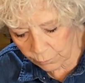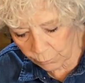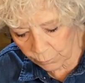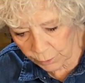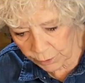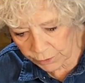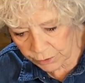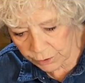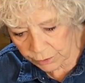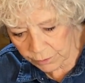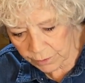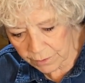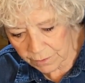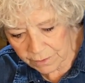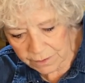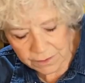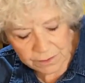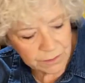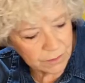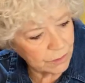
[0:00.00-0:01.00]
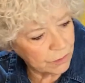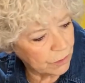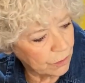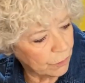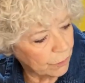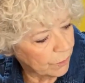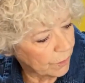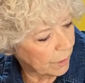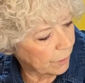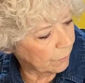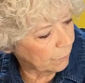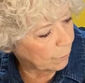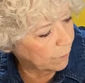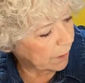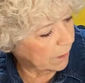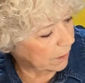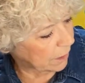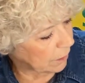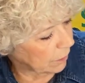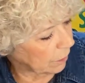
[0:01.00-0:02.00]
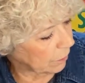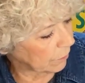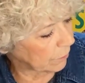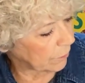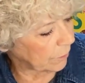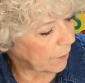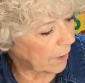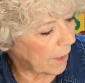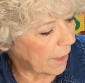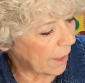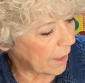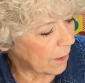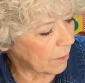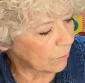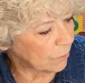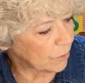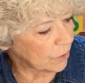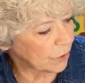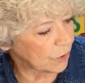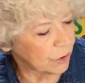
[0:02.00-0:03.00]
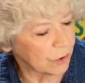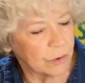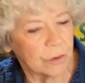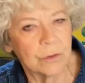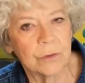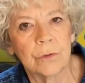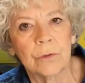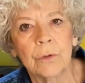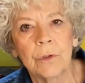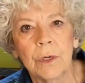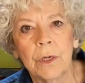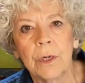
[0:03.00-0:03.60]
we're doing this so that we can learn how to do